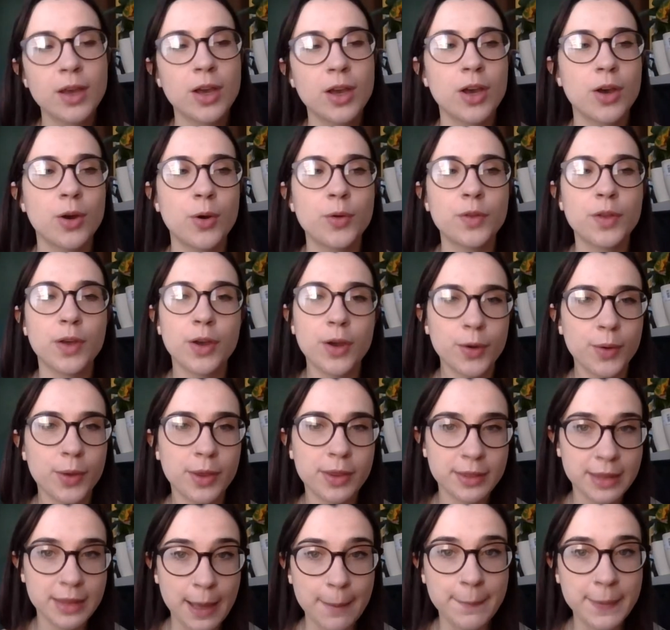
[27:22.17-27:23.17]
Although,
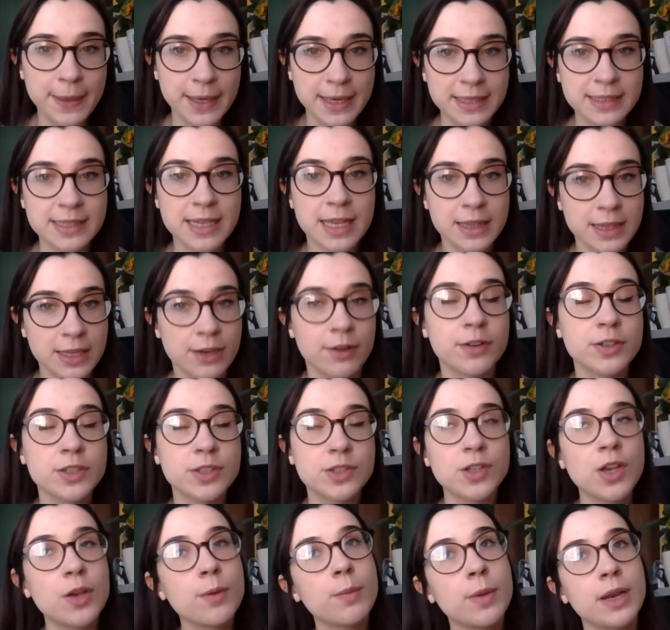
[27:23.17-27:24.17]
that being said, there are
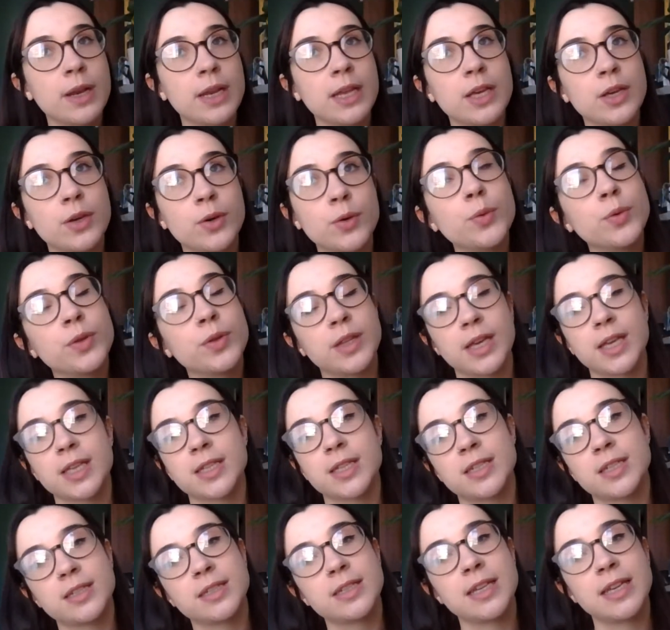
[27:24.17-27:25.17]
so many cool
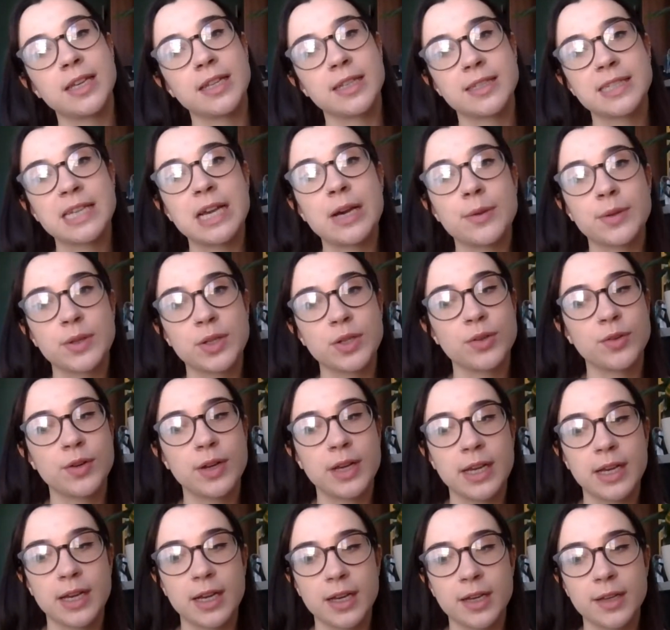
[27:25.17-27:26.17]
things to see in South
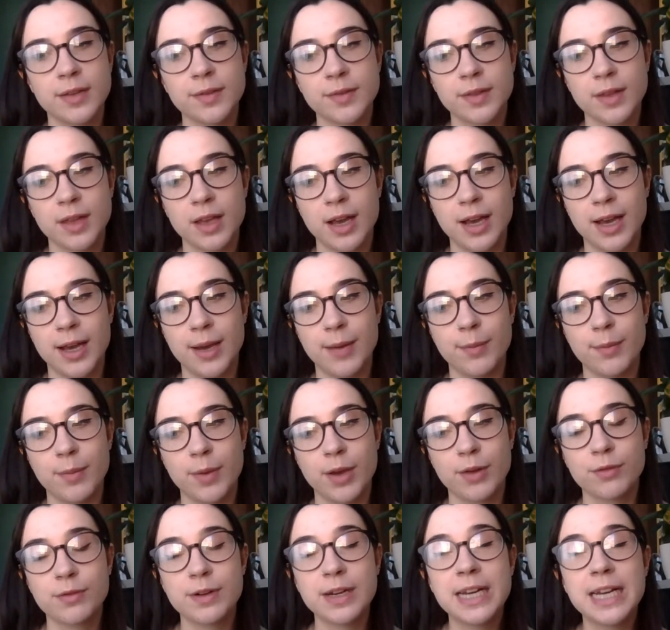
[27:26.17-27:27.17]
Korea.
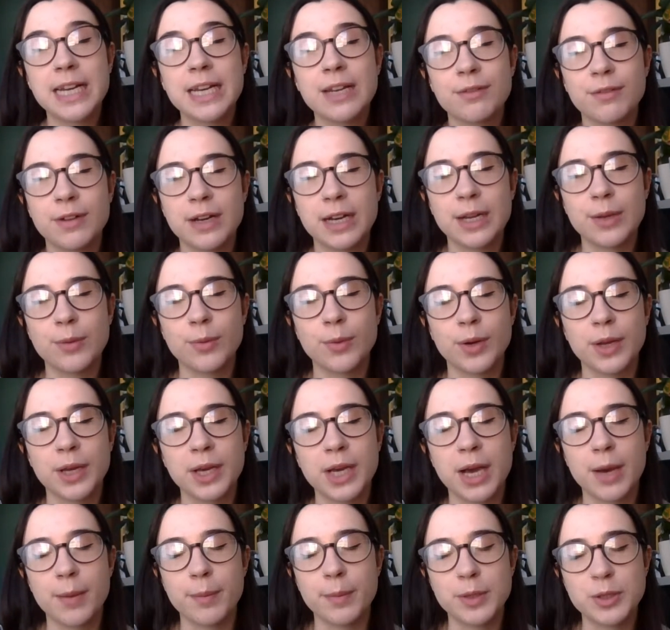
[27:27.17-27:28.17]
I really, really want to
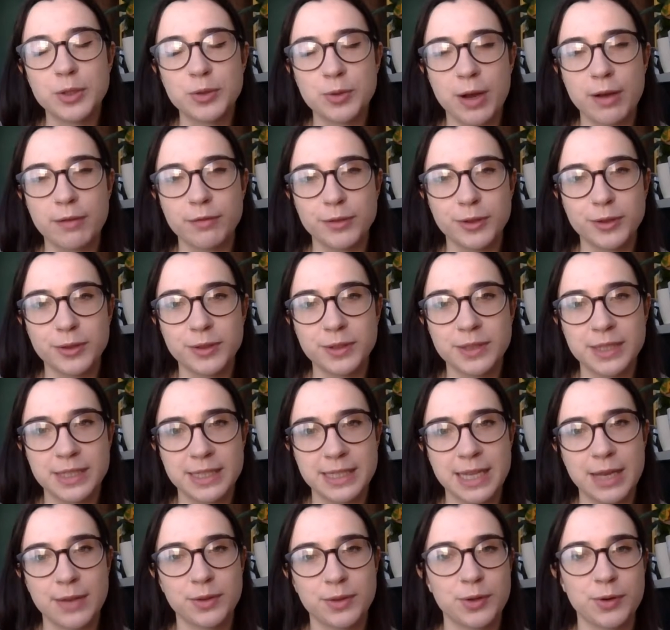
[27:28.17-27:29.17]
come and travel to
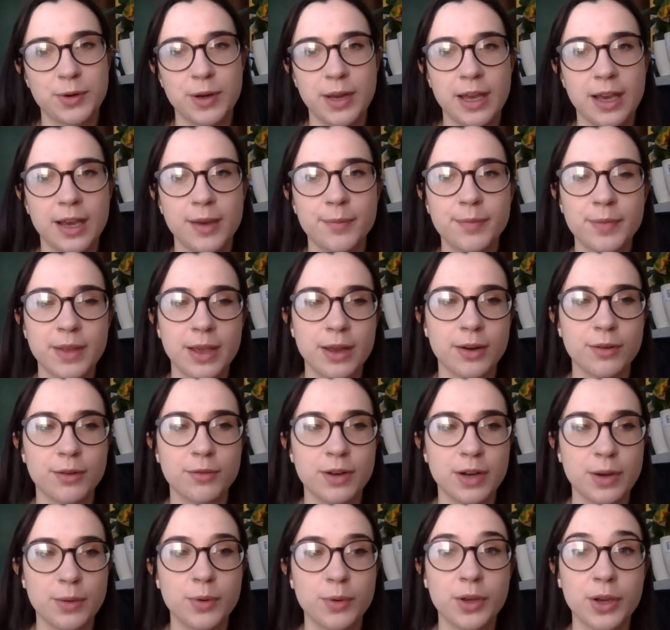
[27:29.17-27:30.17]
South Korea, and I
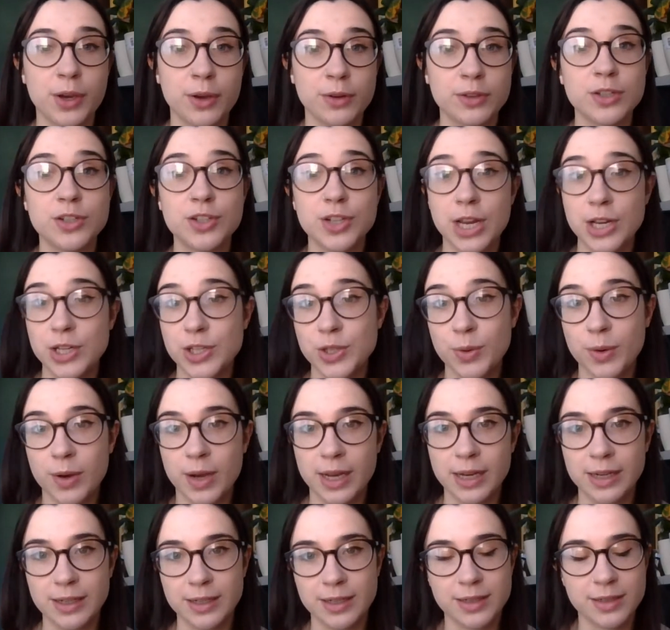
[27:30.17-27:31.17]
really want to go to Jeju
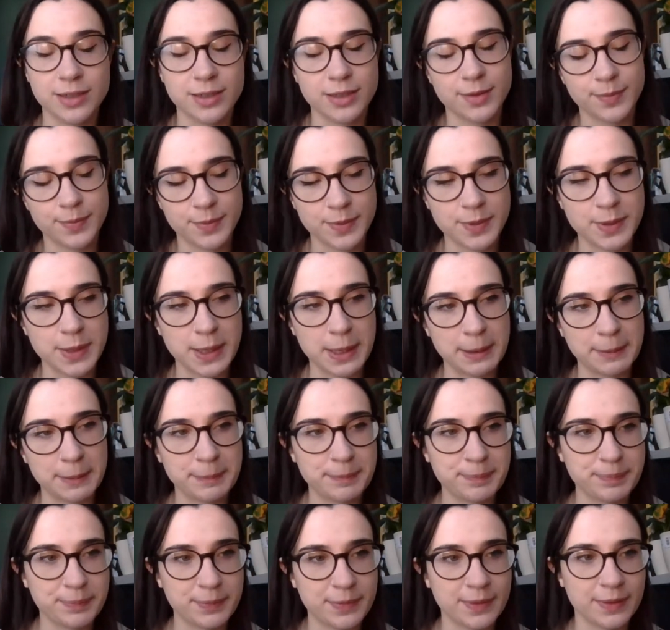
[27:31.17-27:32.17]
Island. So,
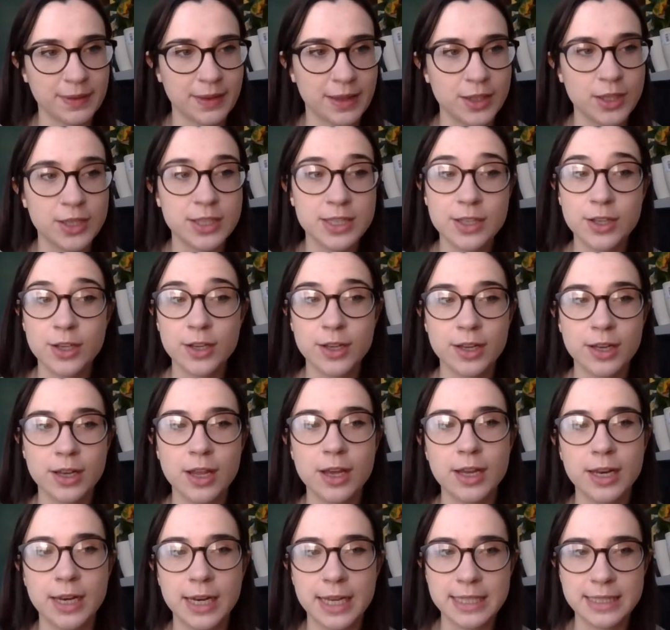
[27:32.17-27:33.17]

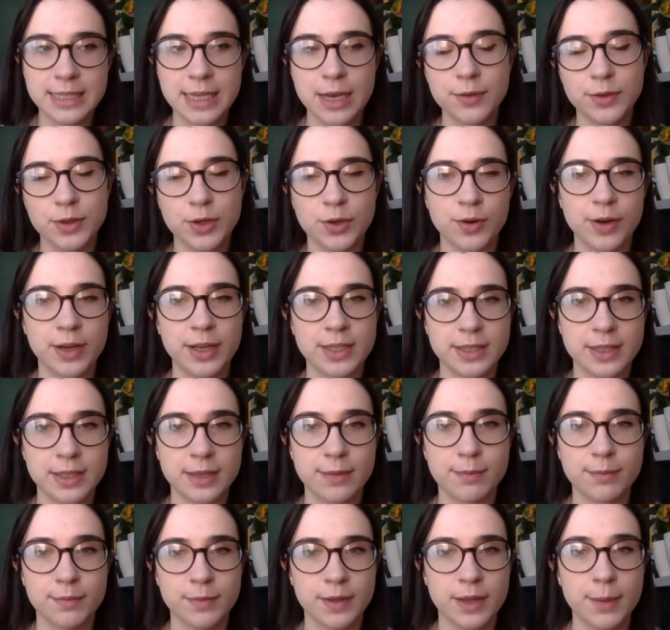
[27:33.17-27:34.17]
luckily, South Korea is
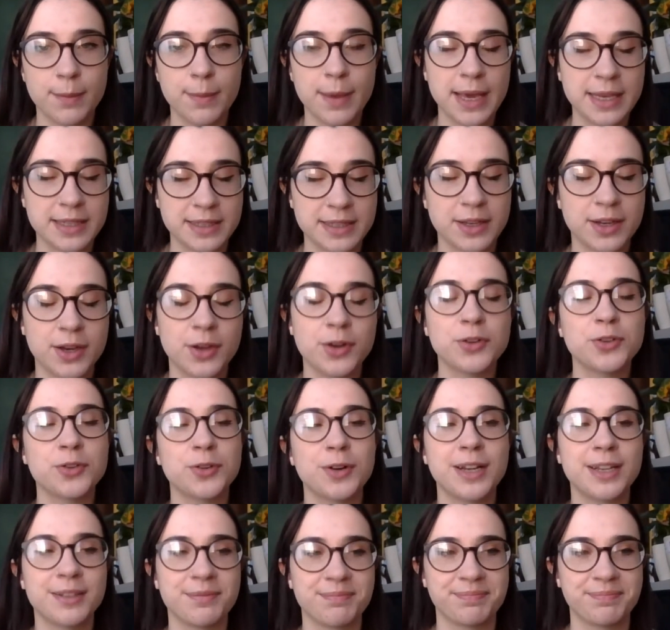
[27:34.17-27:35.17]
an amazing country.